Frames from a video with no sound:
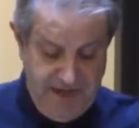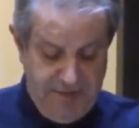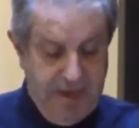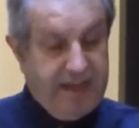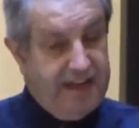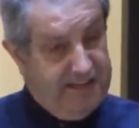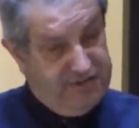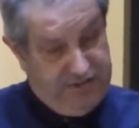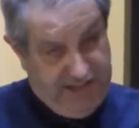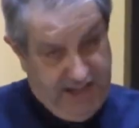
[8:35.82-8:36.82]
And the man
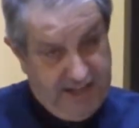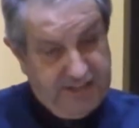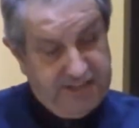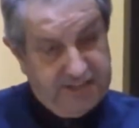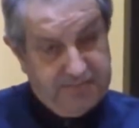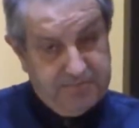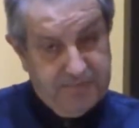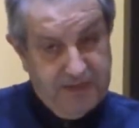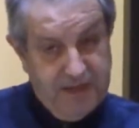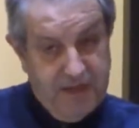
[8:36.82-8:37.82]
answered yes,
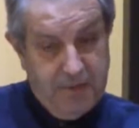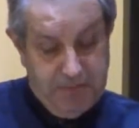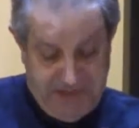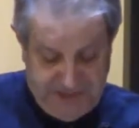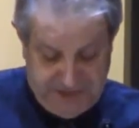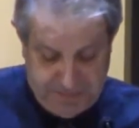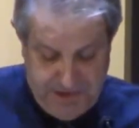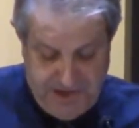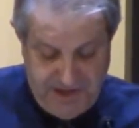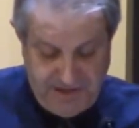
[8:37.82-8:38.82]
but
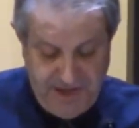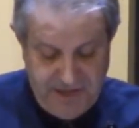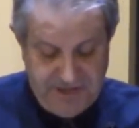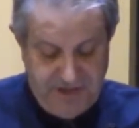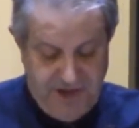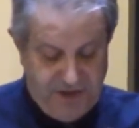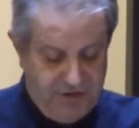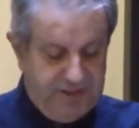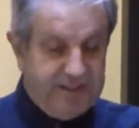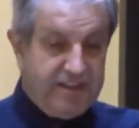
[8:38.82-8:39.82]
explained that not
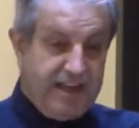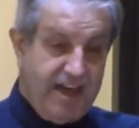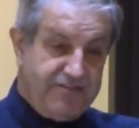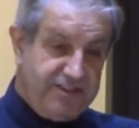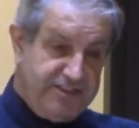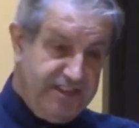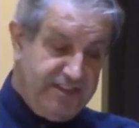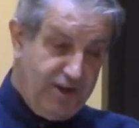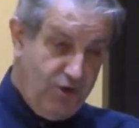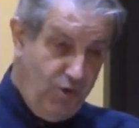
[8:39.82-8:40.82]
only did he have to
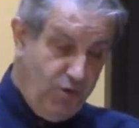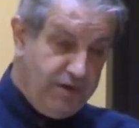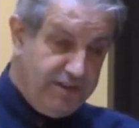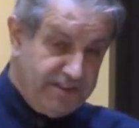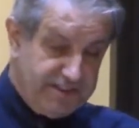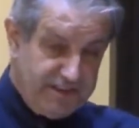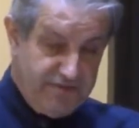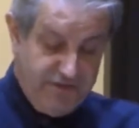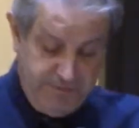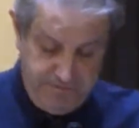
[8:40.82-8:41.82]
sit there holding the
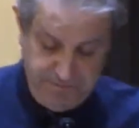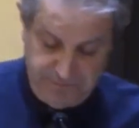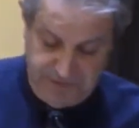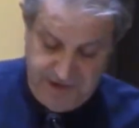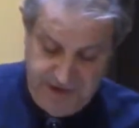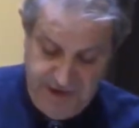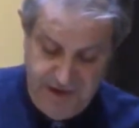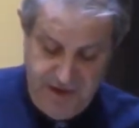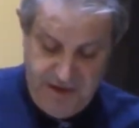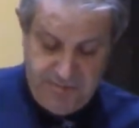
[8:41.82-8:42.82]
silver,
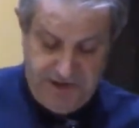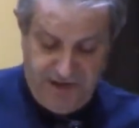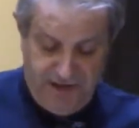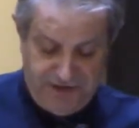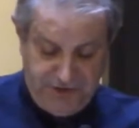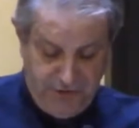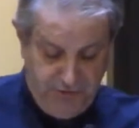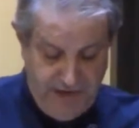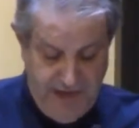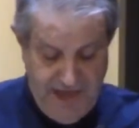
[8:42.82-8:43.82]
but he
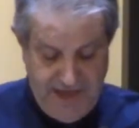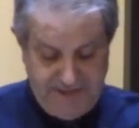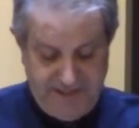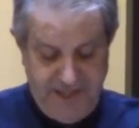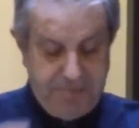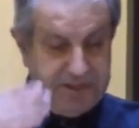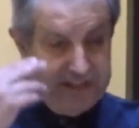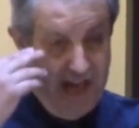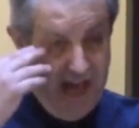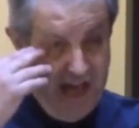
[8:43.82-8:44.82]
also had to keep
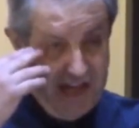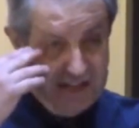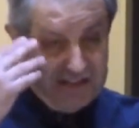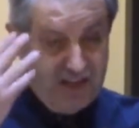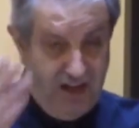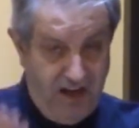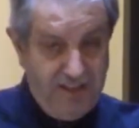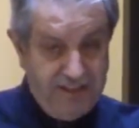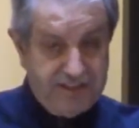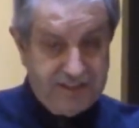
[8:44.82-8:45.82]
his eyes
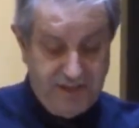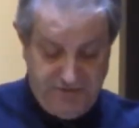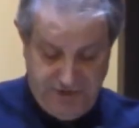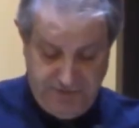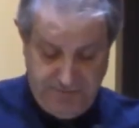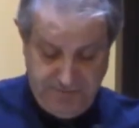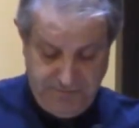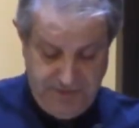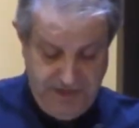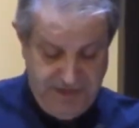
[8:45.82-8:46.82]
on the silver
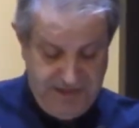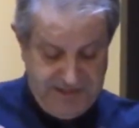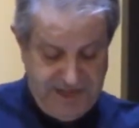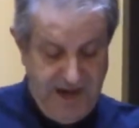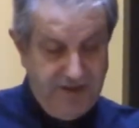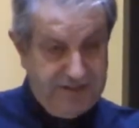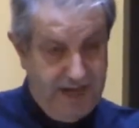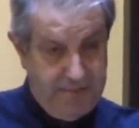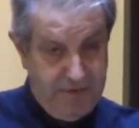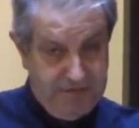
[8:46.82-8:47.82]
the entire
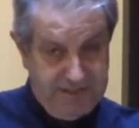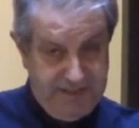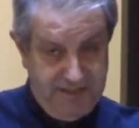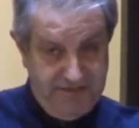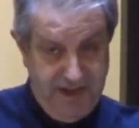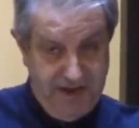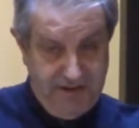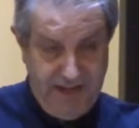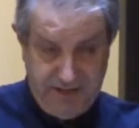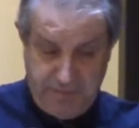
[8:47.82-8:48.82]
time it was in the
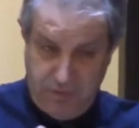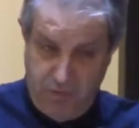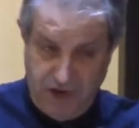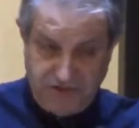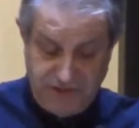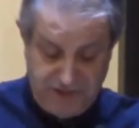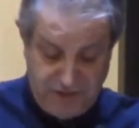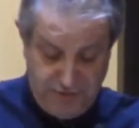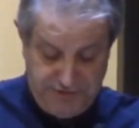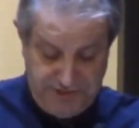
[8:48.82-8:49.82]
fire. He had to be watching
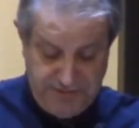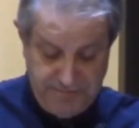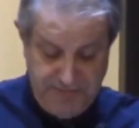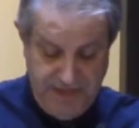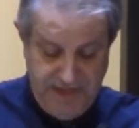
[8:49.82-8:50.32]
it closely.